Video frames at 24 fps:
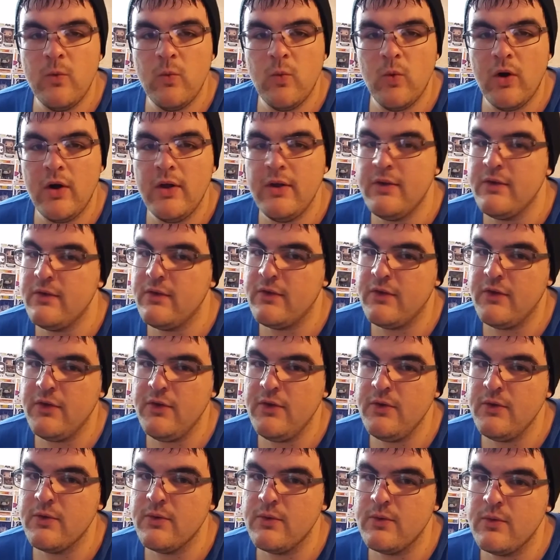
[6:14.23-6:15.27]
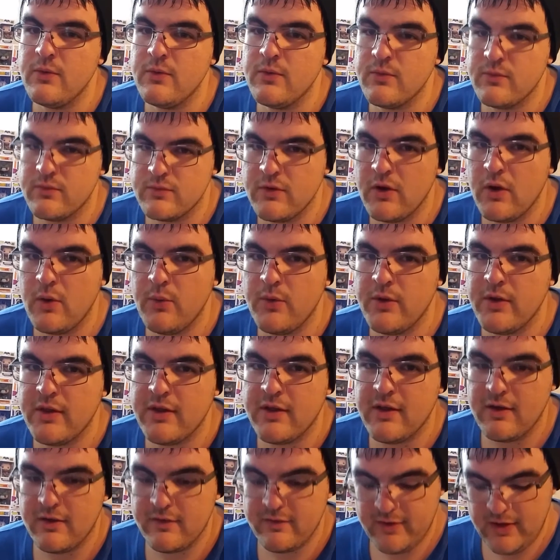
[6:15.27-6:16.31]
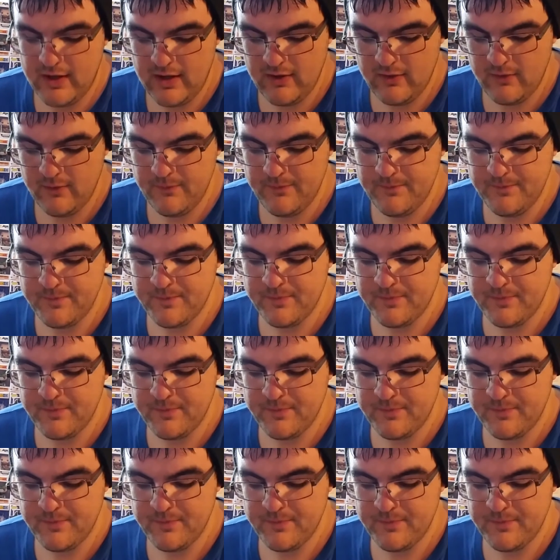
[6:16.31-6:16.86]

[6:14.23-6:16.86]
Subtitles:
1, 2. Rowan kicks out.